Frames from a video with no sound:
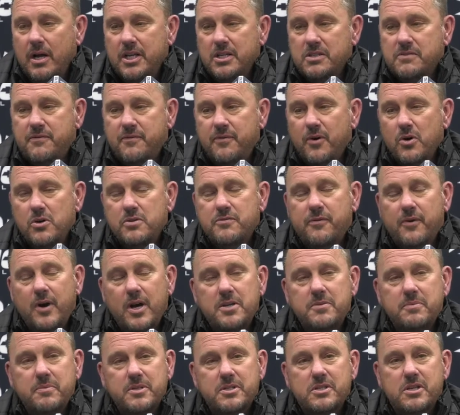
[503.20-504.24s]
his first
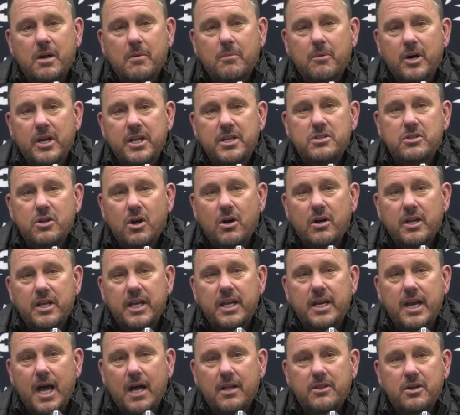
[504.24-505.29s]
freshman summer, and he started
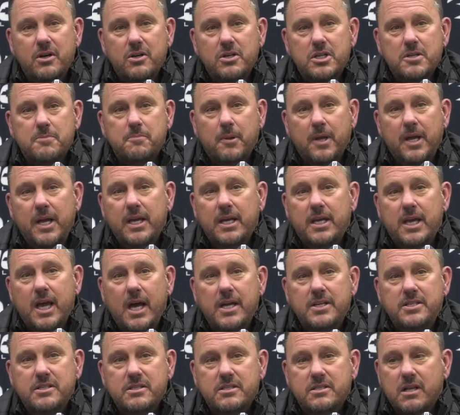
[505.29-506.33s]
getting out there just playing
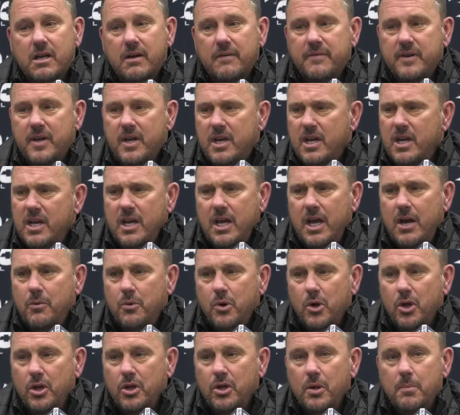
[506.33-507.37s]
catch and stuff, had
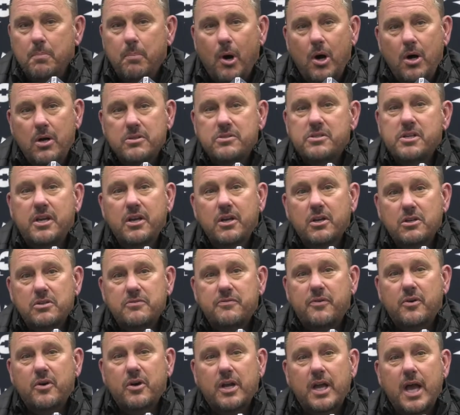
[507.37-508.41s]
really good ball
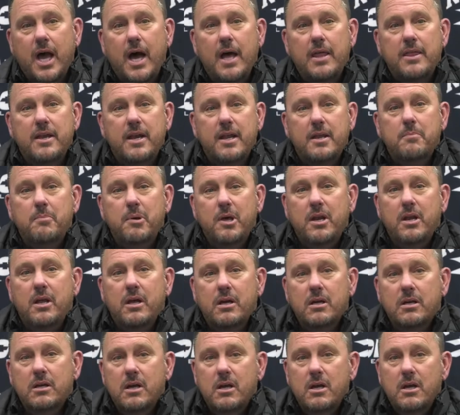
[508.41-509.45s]
skills for a guy that had been
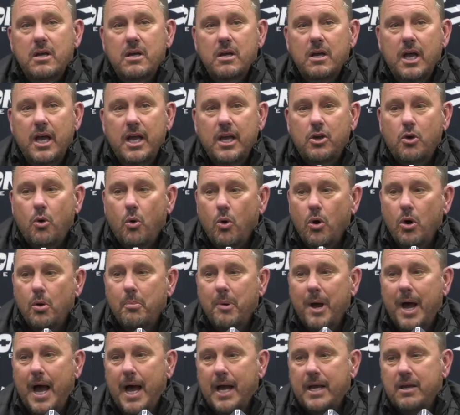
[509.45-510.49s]
a
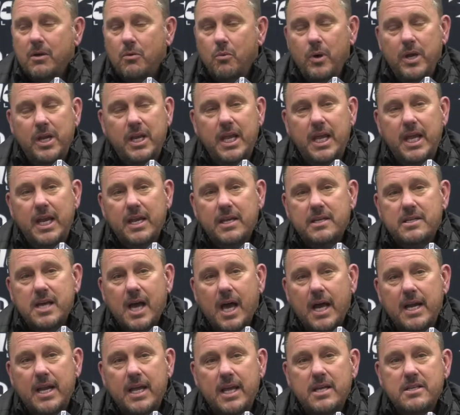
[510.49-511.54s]
quarterback, and we needed
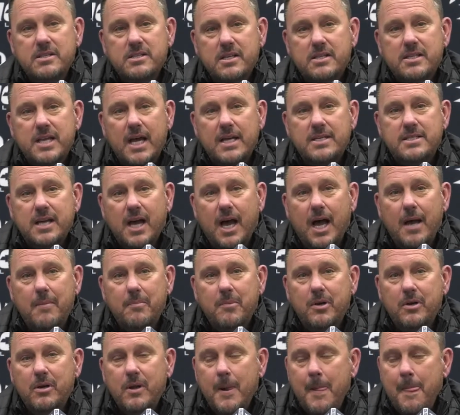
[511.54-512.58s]
tight ends at that
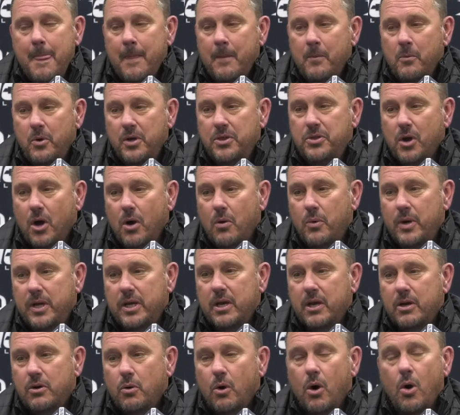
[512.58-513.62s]
time, and we thought
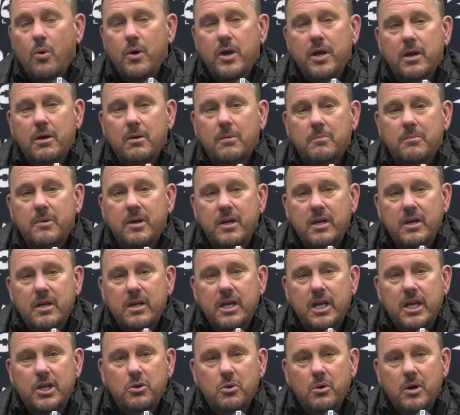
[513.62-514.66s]
we could grow him
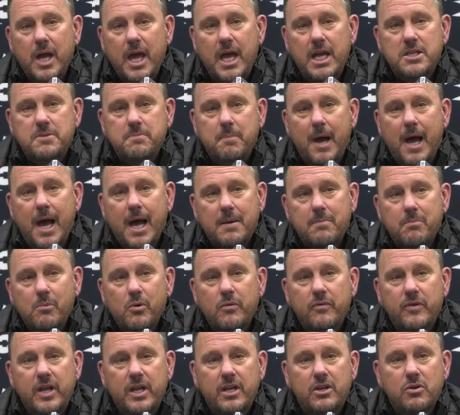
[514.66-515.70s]
into an H-back
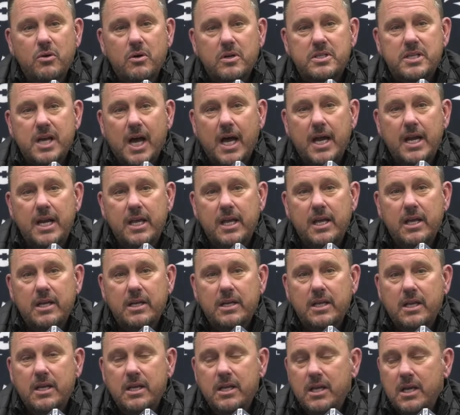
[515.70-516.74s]
moving into a tight
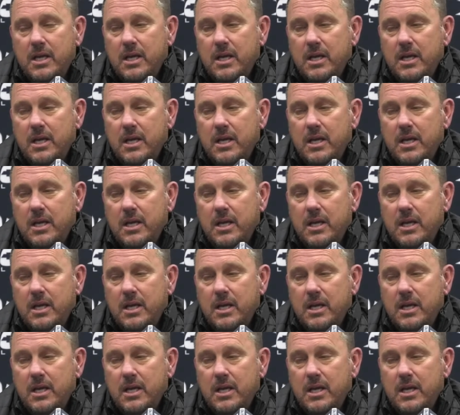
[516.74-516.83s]
end.